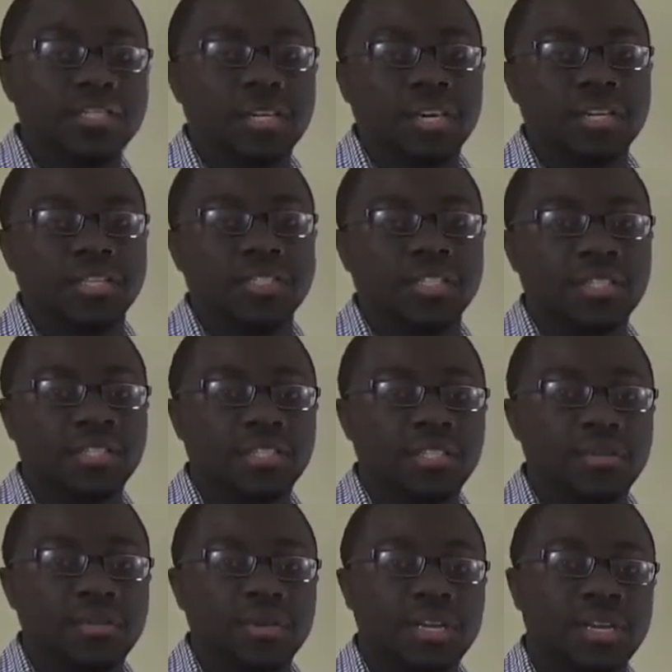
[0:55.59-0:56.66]
are considered to
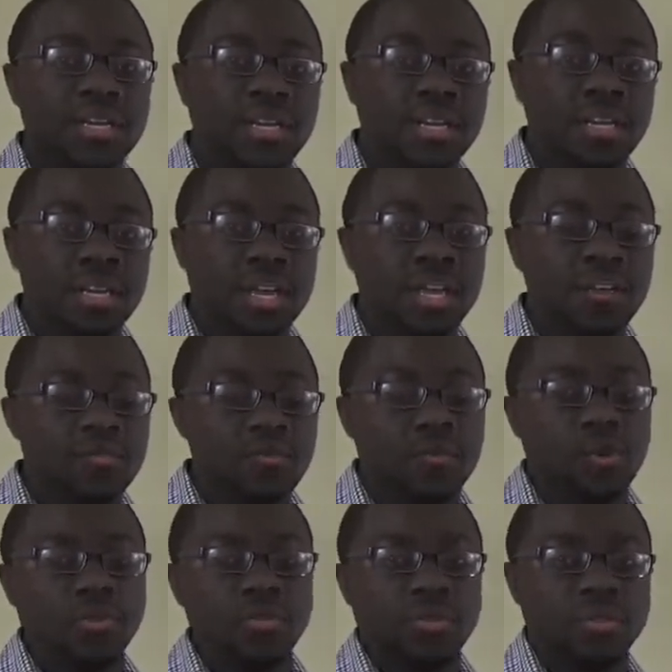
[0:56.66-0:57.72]
be
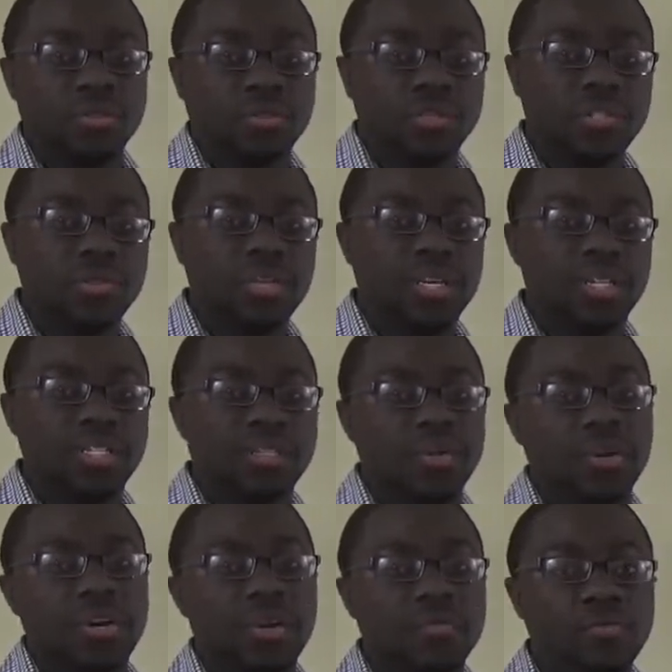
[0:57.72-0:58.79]
informal speech
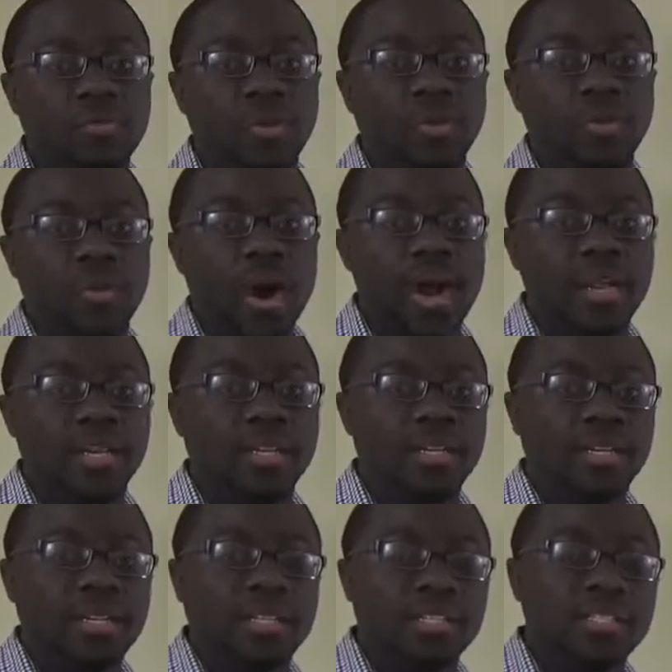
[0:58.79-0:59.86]
or informal writing.
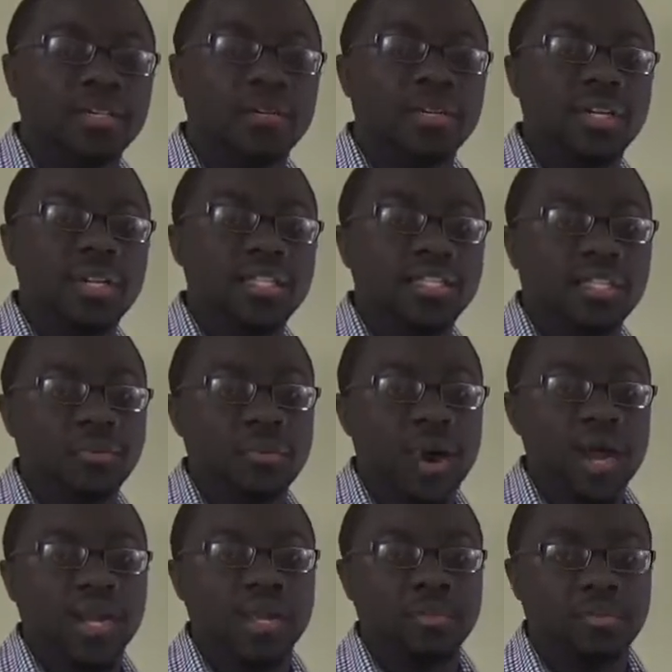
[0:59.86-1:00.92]
So unless you're
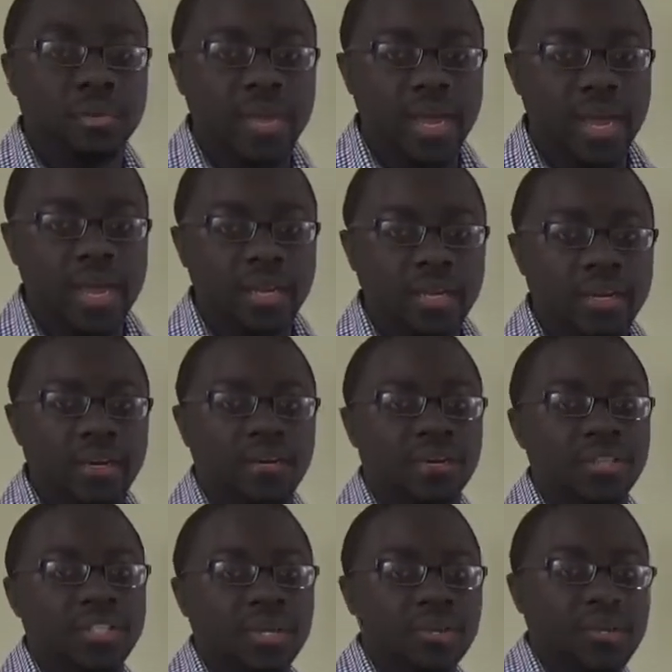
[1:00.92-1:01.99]
writing a play or
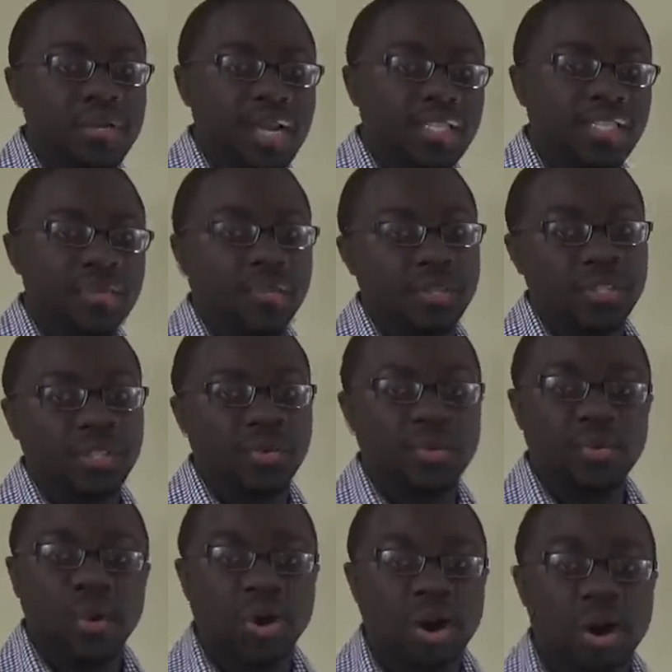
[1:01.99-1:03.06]
something that's supposed to be
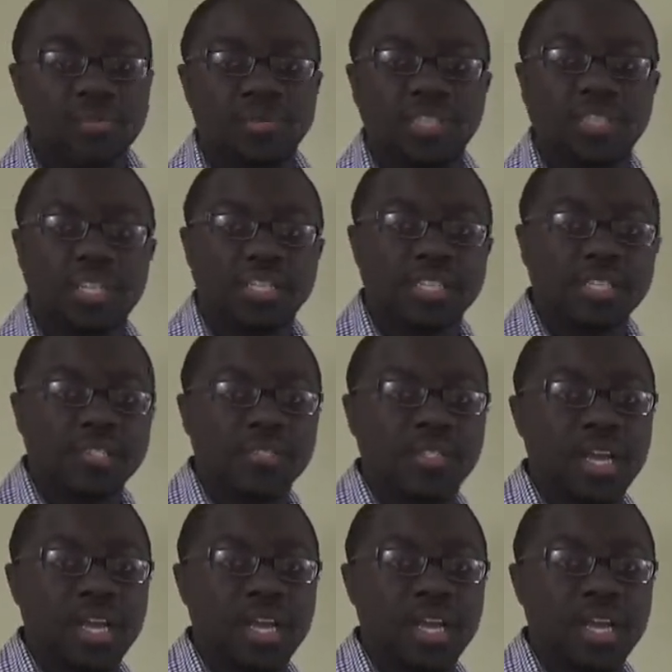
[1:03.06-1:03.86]
more conversational in